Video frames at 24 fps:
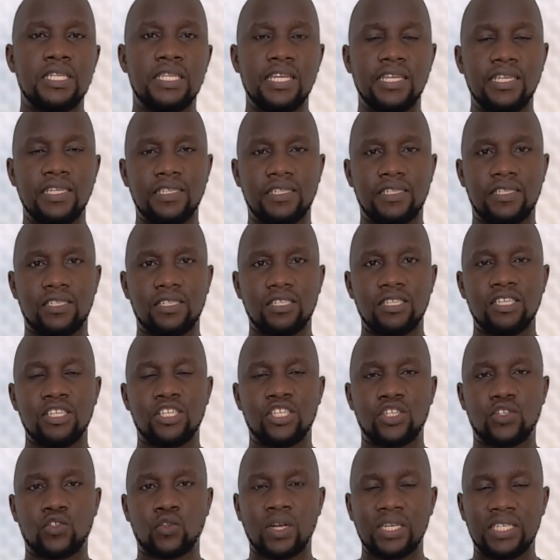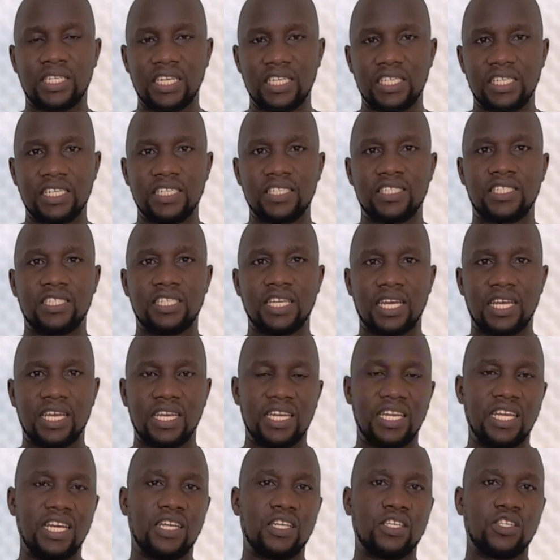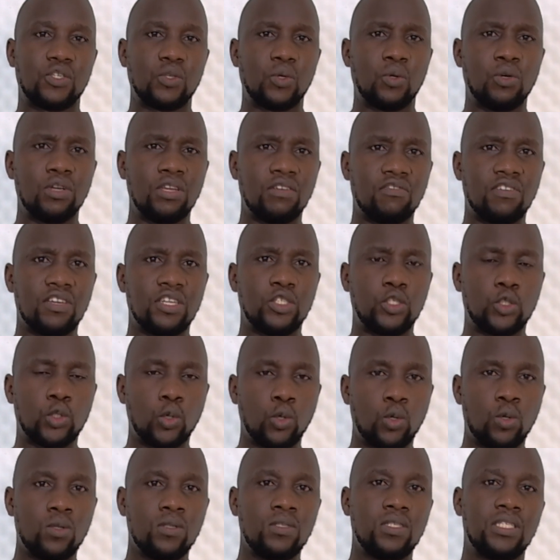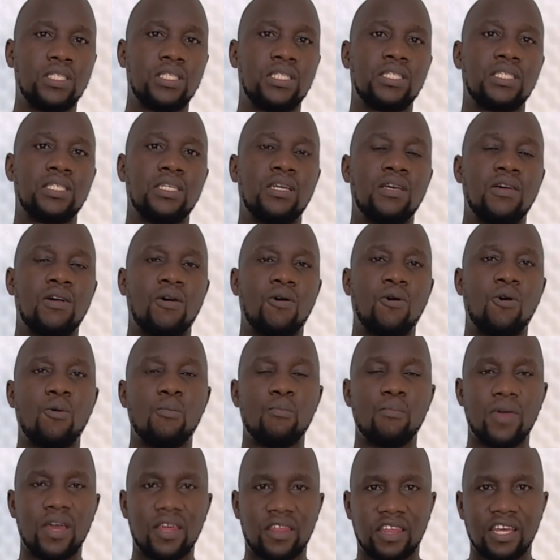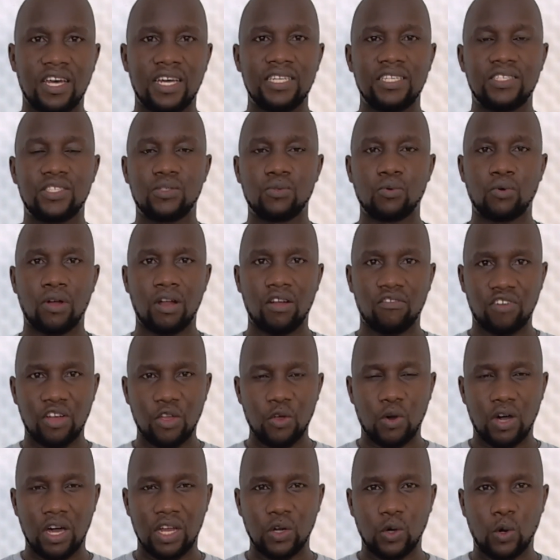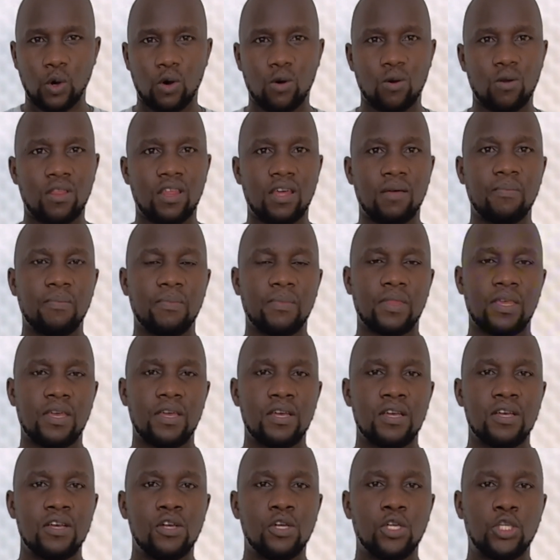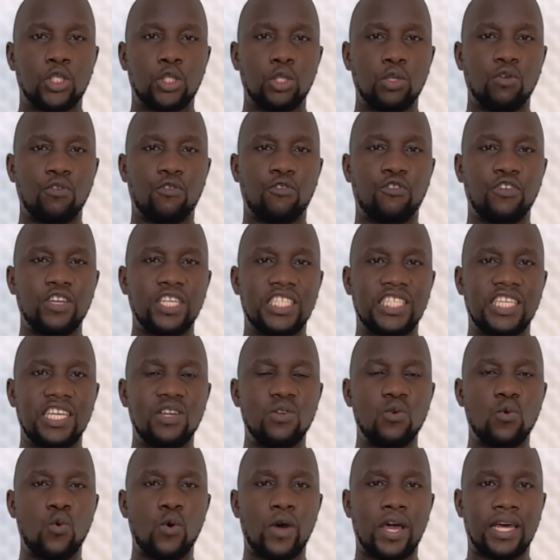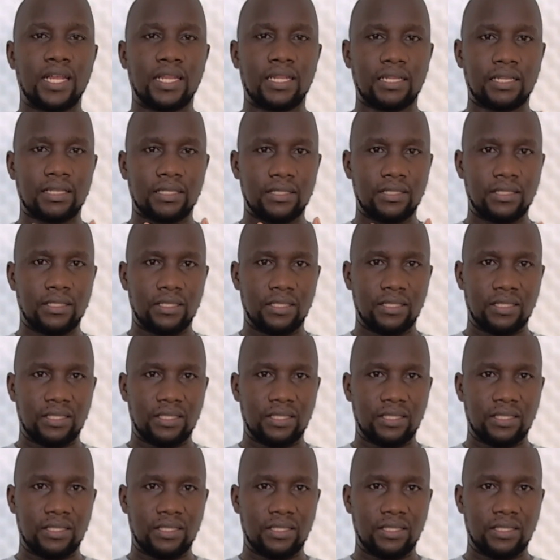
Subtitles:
These strategies, techniques, or even tools or methods, whatever you can call them, should fit in well,